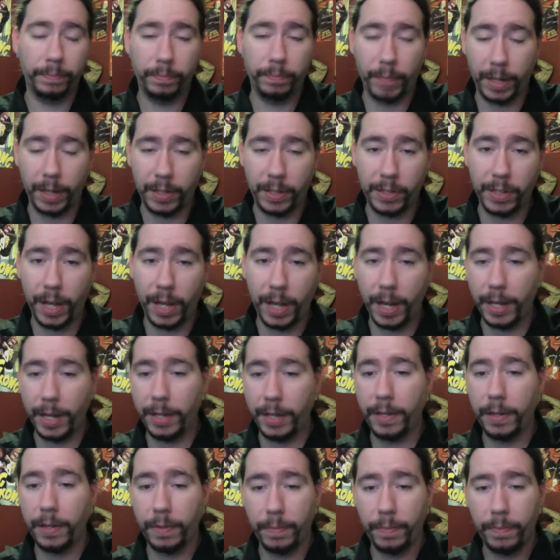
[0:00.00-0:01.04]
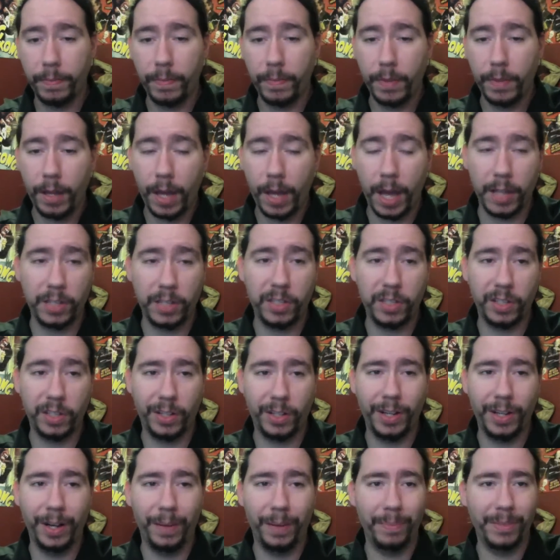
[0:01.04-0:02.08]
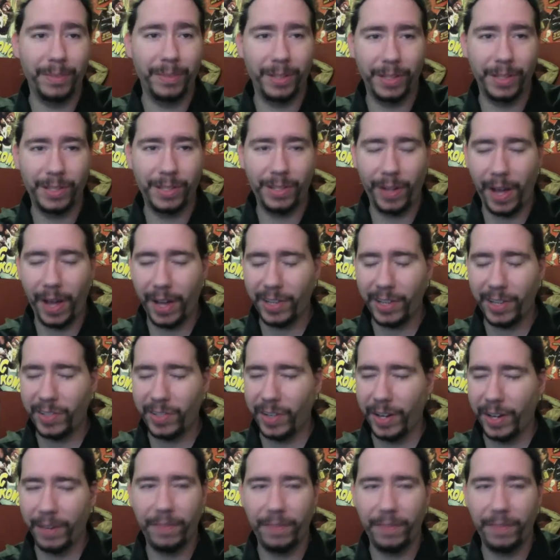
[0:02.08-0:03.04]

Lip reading: my site has succumbed to the /.